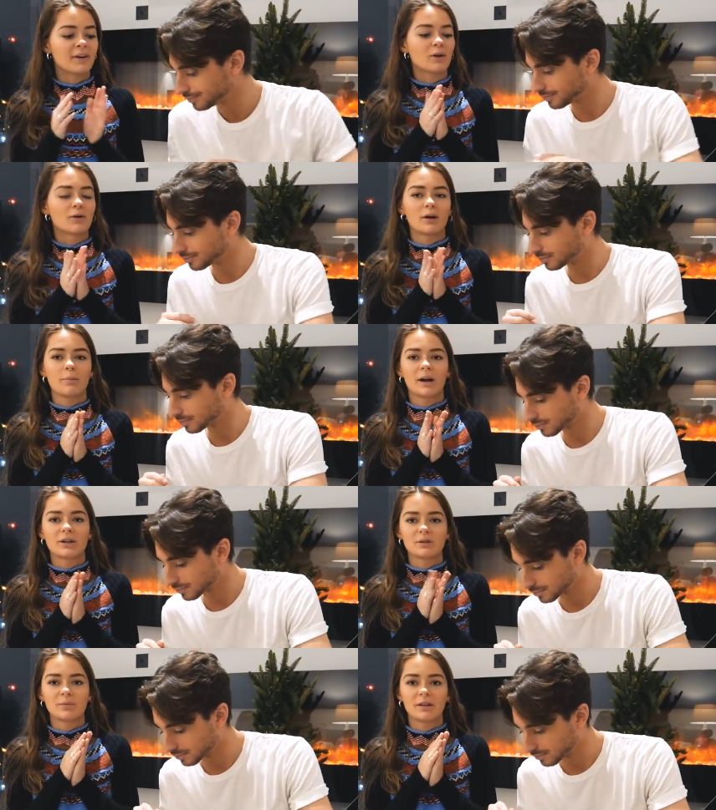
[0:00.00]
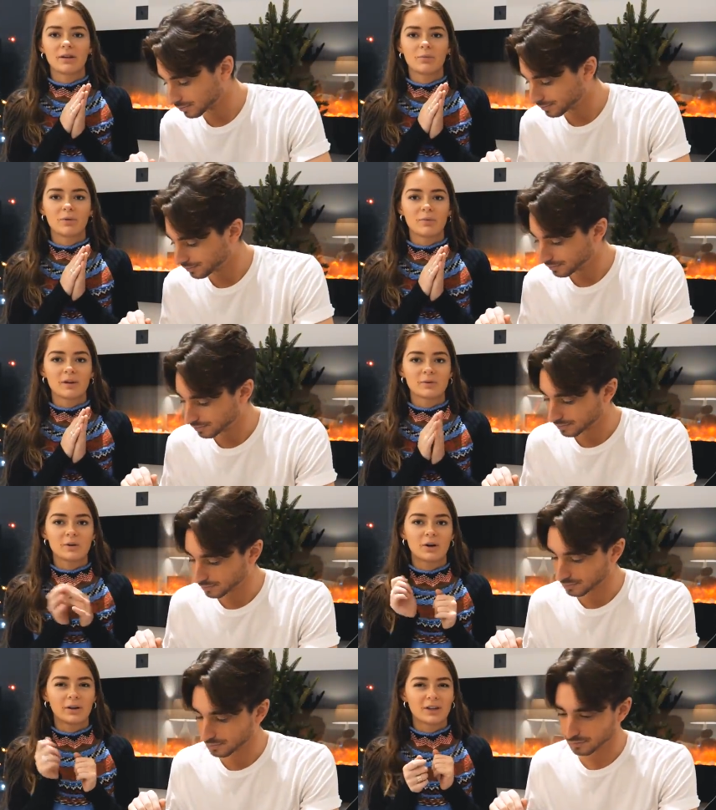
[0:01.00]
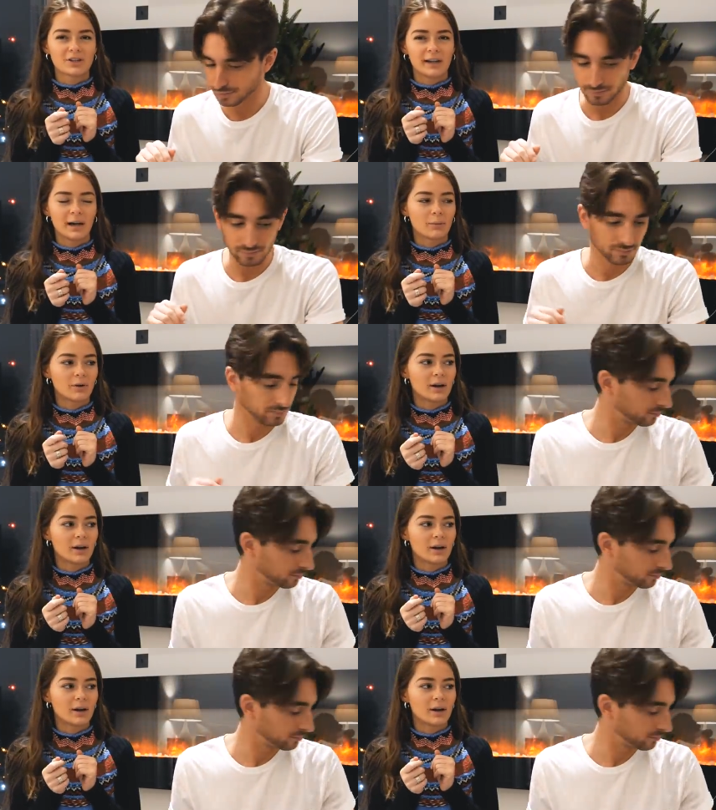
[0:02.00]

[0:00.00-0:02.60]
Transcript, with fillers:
Speaker 1: Velcro patch to put that on with because we can't actually hammer